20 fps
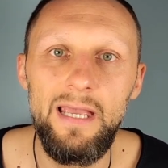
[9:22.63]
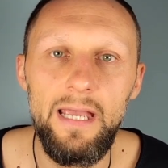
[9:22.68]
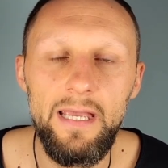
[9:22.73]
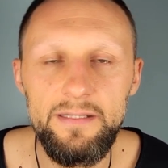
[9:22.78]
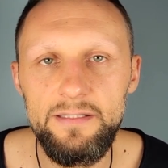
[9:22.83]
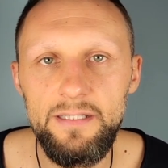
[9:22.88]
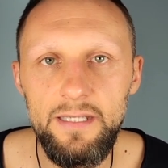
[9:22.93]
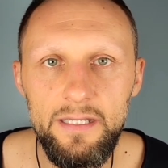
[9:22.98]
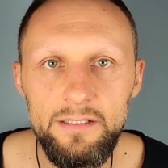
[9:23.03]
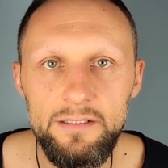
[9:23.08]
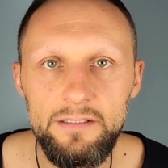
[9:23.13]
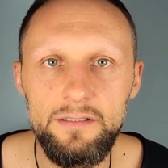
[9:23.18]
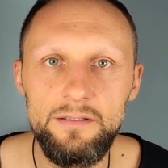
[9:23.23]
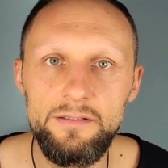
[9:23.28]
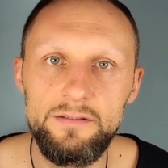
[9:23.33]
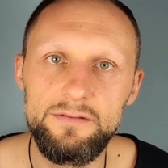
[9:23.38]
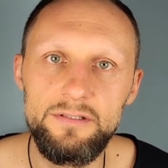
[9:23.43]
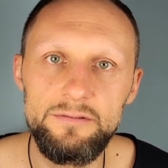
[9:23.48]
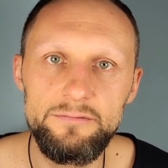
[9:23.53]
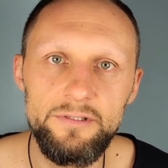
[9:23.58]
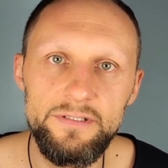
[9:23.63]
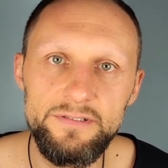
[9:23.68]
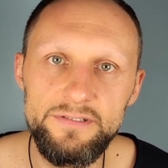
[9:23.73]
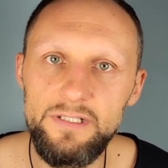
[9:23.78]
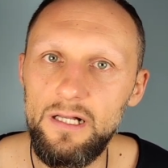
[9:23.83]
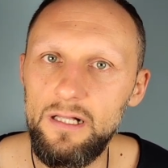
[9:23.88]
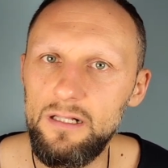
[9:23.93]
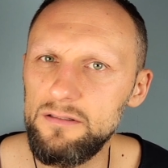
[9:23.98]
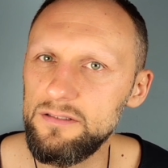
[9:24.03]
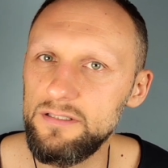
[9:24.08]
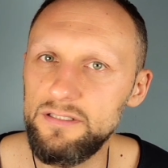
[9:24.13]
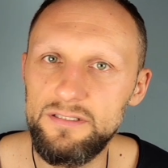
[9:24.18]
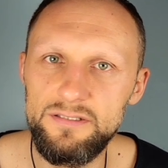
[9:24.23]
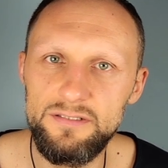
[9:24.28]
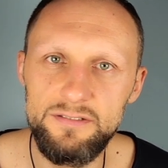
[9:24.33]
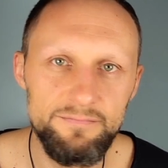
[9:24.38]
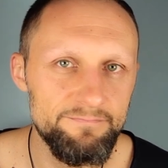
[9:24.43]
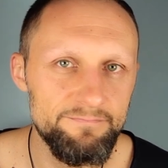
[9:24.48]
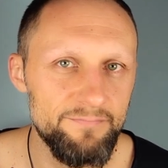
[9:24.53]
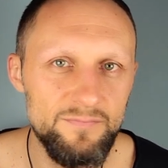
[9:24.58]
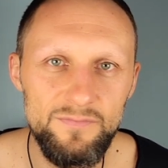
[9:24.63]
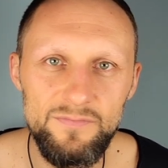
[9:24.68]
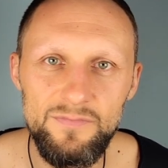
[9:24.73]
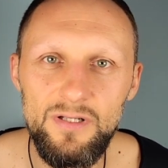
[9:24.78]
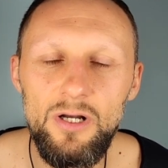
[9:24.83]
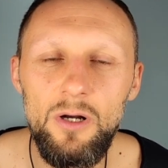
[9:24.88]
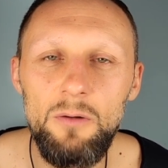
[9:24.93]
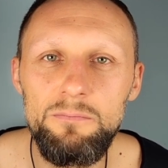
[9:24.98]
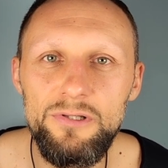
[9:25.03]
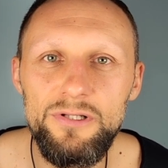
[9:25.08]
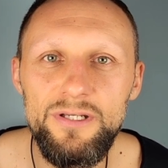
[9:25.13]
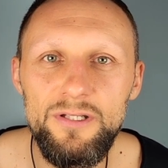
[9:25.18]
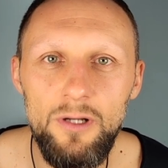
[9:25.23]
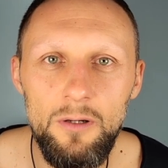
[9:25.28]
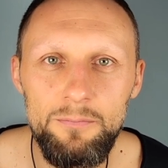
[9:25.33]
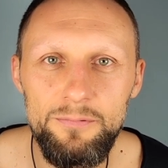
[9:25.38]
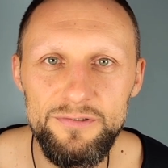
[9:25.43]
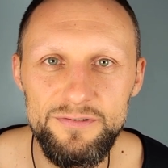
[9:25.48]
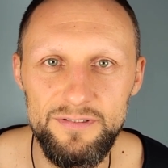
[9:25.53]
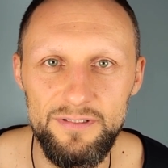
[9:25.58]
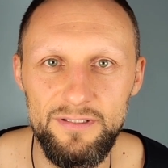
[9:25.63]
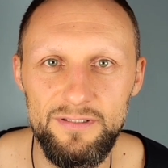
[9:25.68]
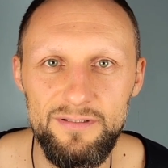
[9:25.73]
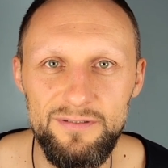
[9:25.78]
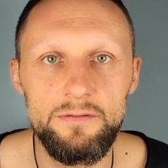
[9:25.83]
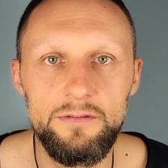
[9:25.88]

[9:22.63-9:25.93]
And then the result is complete opposite.